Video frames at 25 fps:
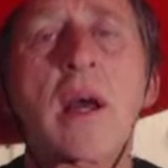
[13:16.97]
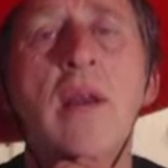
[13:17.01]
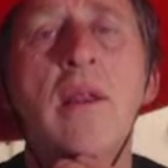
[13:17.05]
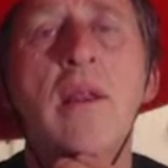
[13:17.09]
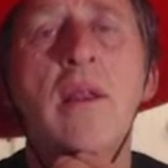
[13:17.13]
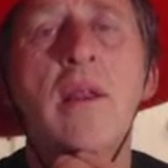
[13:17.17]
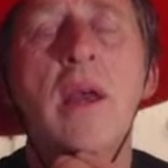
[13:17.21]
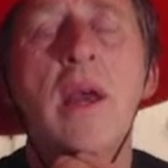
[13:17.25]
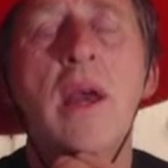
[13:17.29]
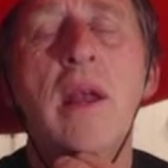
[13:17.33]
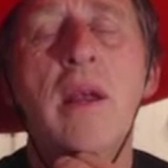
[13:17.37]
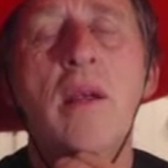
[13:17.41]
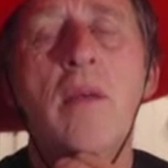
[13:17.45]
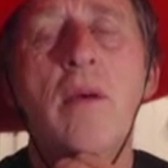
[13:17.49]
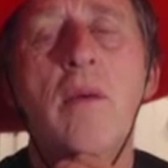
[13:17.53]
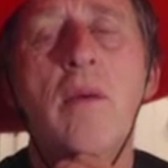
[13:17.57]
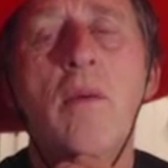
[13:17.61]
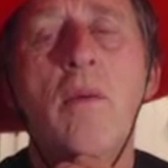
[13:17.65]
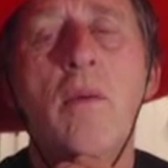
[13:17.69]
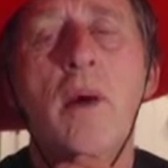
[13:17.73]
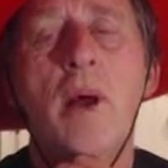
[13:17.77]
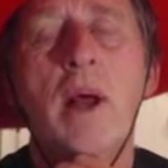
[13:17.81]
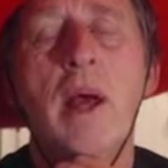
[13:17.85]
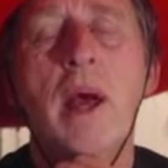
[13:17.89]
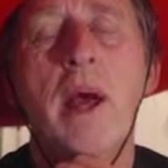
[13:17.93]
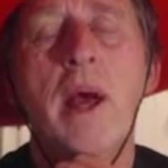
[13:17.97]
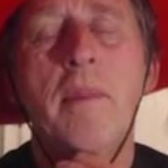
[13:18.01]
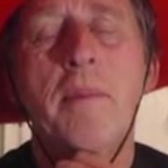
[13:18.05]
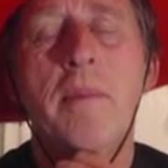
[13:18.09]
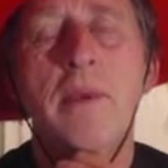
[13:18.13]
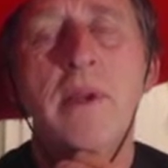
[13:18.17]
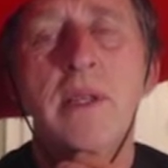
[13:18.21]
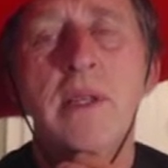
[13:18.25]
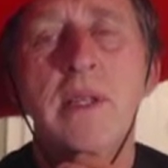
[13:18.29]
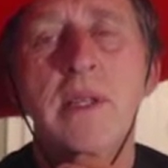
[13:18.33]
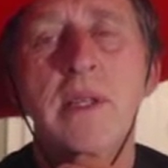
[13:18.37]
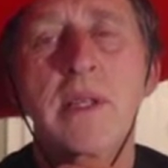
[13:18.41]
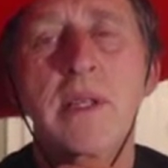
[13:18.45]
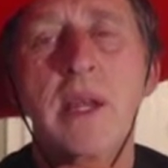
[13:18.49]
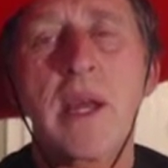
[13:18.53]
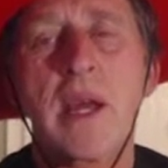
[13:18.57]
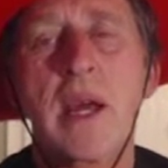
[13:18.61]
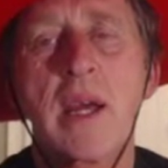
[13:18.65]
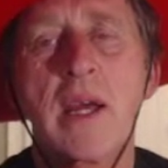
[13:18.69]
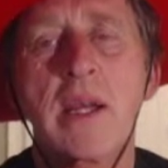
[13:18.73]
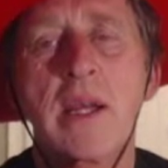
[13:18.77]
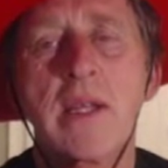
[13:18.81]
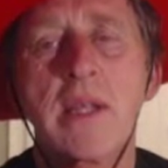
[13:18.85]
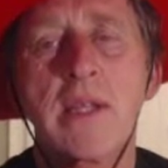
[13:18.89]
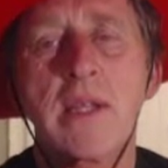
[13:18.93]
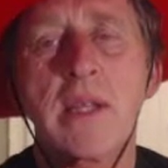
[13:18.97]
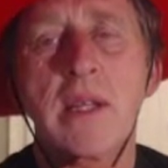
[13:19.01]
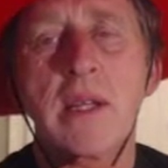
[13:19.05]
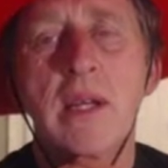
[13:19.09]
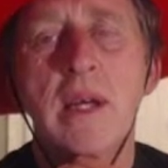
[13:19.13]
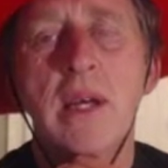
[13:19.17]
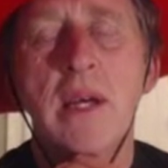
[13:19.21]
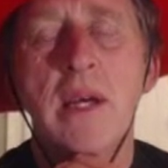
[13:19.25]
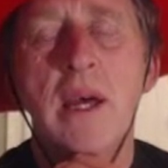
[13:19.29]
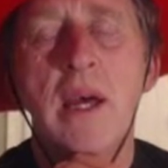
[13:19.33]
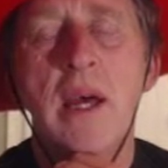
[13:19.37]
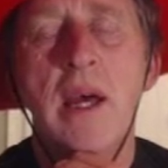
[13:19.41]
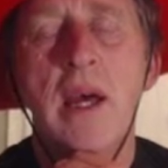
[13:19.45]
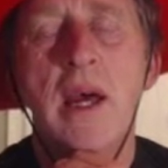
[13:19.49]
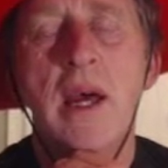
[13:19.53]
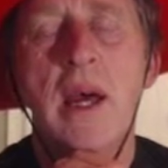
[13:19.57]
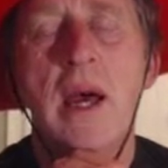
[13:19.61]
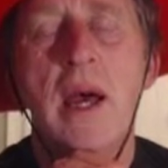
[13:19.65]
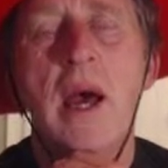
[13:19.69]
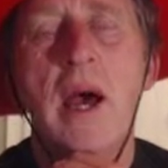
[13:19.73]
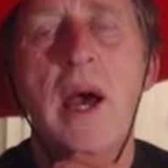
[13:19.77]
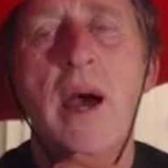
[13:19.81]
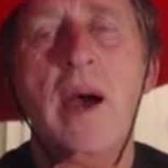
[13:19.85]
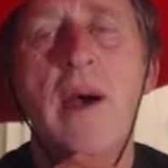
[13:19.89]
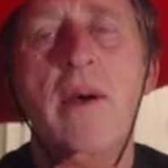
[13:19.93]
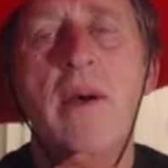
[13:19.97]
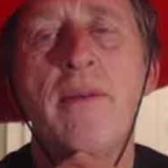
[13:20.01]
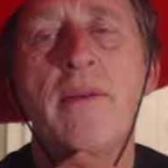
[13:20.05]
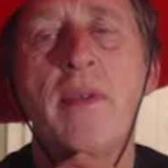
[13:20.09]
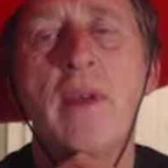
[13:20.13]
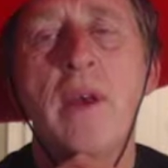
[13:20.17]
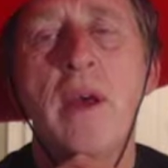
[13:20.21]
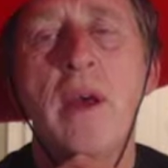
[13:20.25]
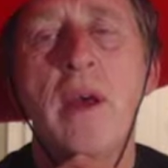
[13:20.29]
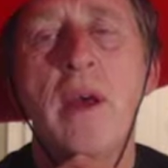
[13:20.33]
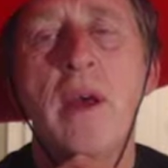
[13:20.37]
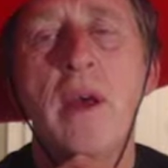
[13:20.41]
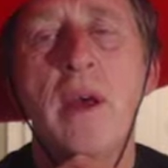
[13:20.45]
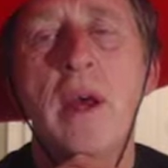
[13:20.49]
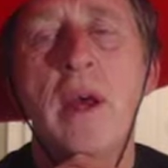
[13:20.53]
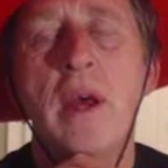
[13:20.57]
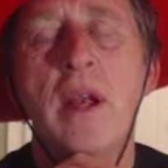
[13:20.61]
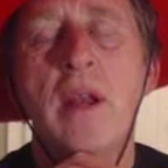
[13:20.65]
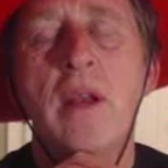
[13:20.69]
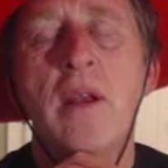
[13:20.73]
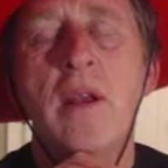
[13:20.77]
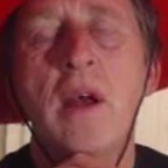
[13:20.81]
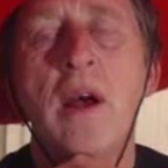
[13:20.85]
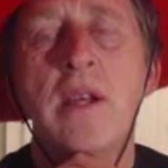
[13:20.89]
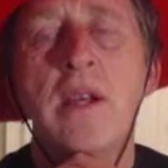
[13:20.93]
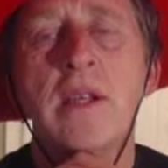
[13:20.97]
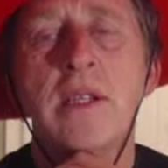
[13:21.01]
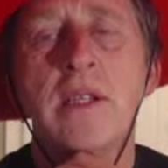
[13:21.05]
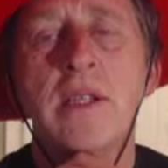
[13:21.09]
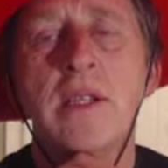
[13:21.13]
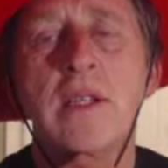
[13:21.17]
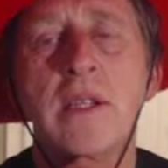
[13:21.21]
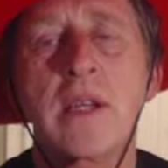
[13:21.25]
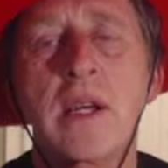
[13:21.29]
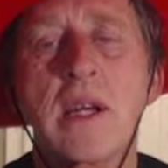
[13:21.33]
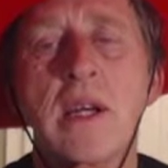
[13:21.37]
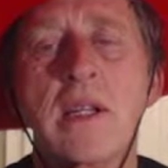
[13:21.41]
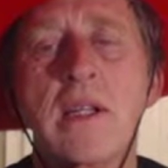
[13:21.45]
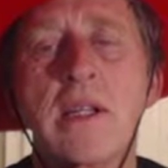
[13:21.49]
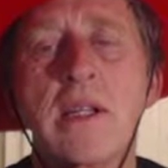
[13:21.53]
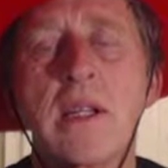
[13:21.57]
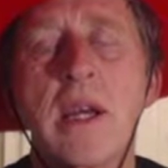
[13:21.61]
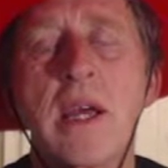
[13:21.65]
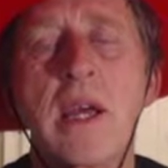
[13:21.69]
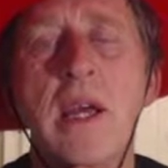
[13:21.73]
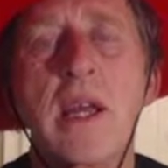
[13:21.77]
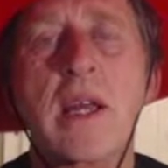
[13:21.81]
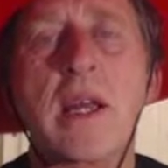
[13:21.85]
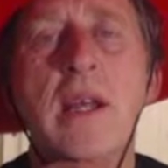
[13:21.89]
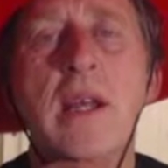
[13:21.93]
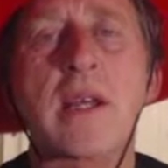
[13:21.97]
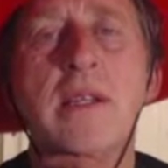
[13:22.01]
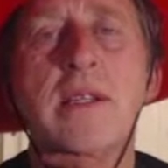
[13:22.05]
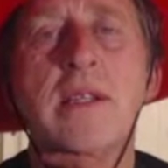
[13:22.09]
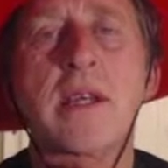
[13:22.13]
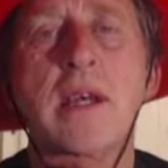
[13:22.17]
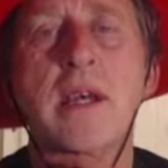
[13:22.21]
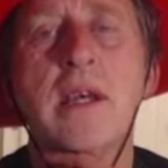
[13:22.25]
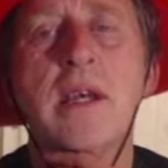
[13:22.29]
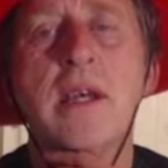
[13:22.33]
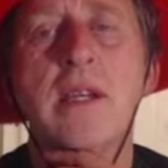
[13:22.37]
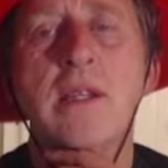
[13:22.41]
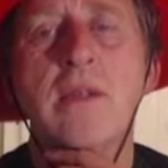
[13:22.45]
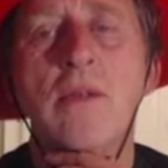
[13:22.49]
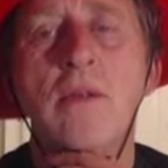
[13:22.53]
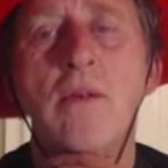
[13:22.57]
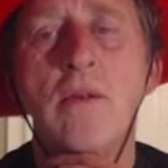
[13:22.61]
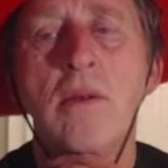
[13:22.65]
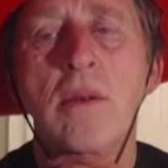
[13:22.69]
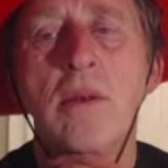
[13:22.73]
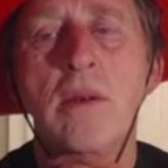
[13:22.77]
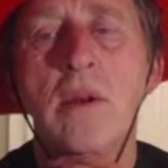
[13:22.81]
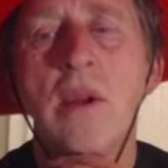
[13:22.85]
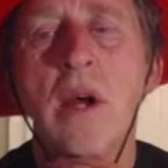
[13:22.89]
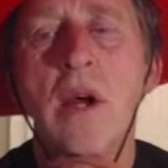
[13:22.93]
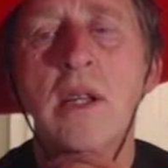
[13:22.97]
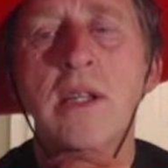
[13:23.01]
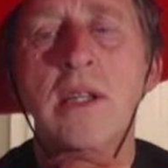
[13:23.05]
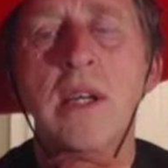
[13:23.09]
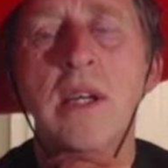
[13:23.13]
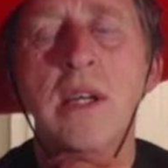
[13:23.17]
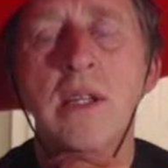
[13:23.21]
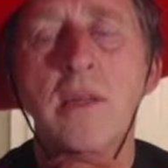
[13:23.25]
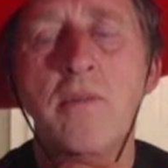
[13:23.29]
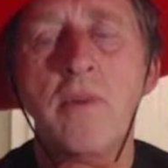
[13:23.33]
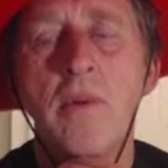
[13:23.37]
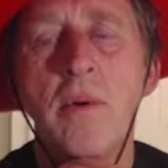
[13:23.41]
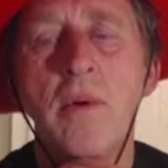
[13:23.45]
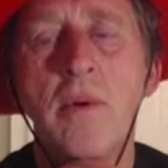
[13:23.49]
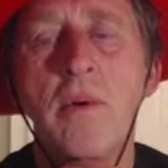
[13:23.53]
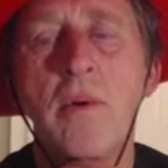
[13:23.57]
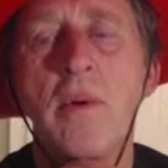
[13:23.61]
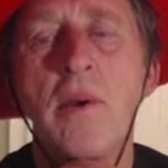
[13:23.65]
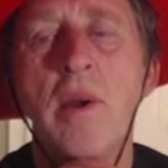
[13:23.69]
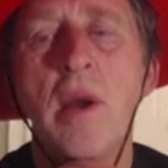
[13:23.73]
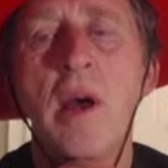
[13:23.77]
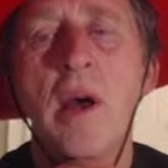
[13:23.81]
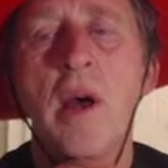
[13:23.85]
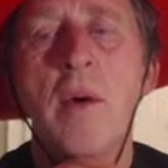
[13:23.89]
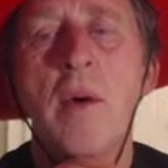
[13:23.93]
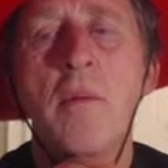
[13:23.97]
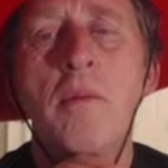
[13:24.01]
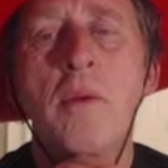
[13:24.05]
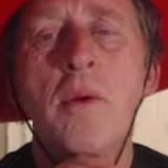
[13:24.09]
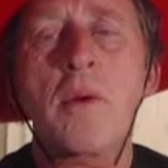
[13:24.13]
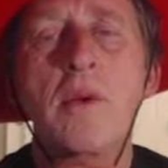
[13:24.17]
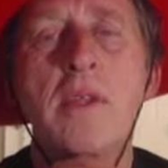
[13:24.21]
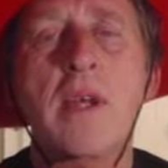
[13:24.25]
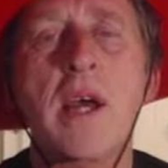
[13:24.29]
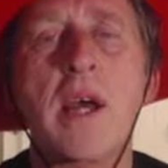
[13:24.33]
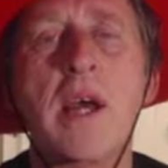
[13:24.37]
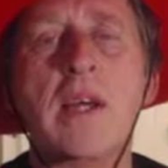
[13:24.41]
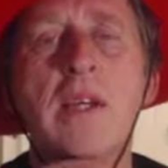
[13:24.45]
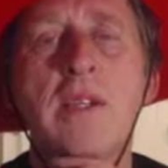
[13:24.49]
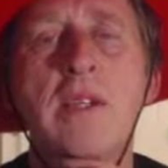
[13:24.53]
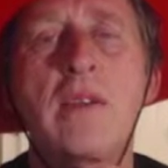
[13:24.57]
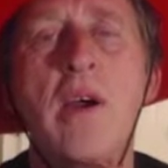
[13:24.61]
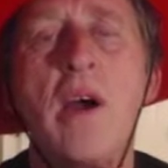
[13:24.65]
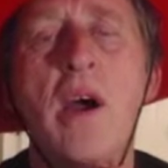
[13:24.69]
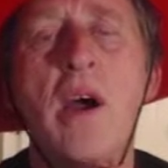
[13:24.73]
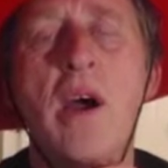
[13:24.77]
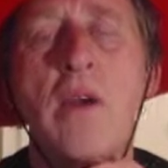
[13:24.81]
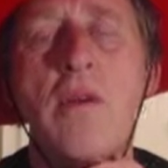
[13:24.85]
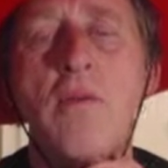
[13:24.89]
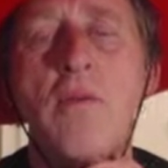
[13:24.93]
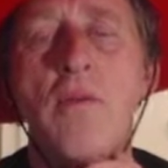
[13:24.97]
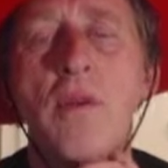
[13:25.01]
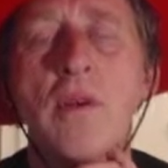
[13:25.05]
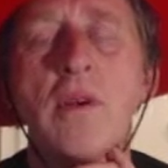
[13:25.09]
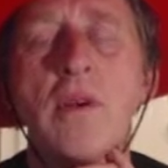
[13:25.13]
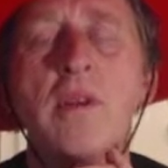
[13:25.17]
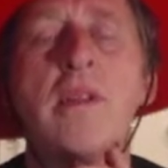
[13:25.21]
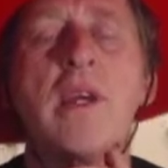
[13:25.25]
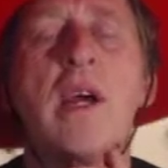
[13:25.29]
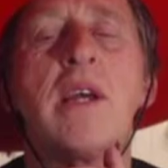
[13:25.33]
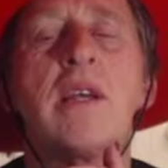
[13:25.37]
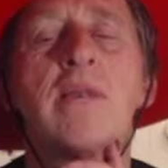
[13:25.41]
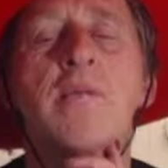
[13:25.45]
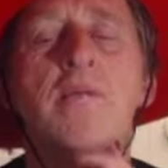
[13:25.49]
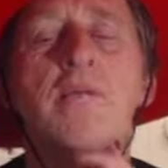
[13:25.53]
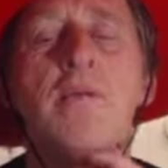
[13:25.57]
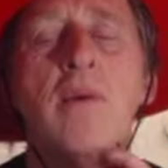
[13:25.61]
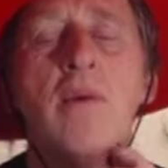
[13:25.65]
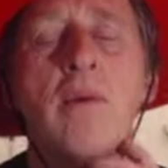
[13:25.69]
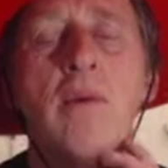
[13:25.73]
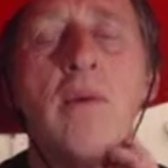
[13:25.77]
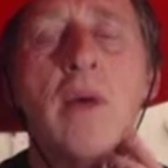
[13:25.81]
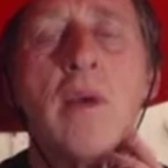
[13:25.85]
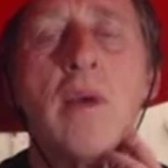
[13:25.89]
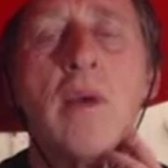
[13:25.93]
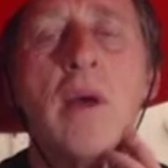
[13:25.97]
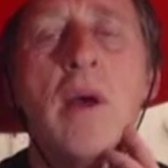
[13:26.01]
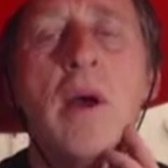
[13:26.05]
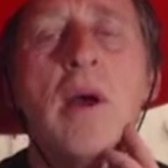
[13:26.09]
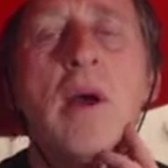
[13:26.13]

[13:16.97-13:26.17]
Then what happens next after knight d6, e d6, or knight takes pawn, pawn takes knight, rook takes pawn?